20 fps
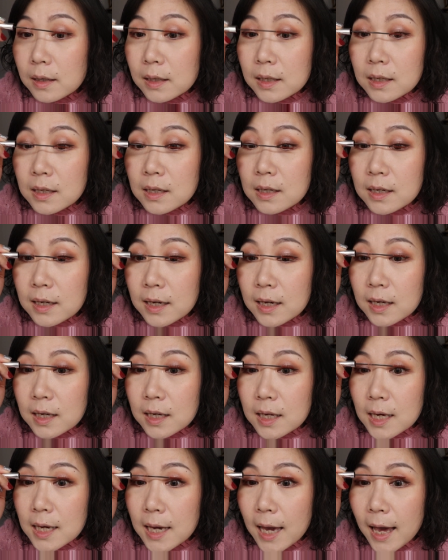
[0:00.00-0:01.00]

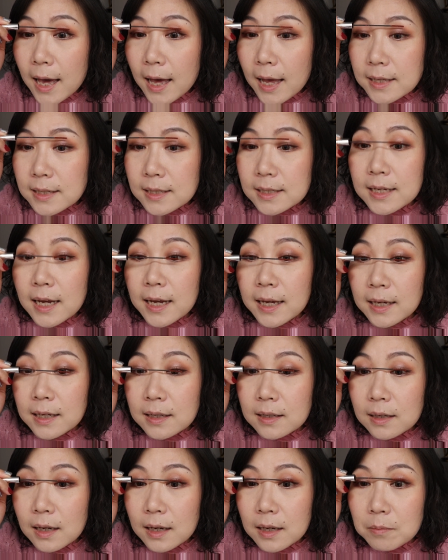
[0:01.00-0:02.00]
he can
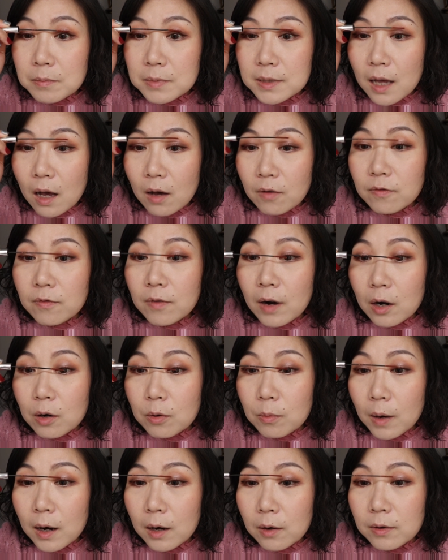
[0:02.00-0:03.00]
entertain himself
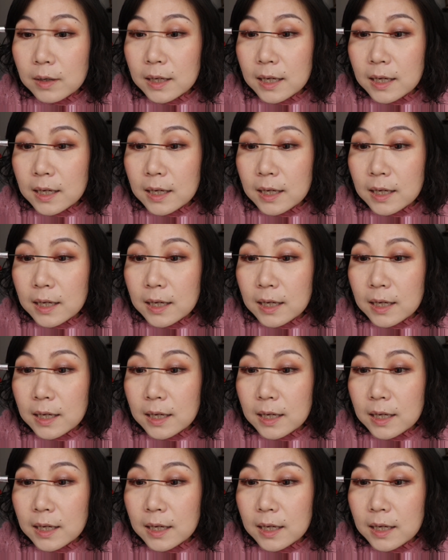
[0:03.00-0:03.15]
very well.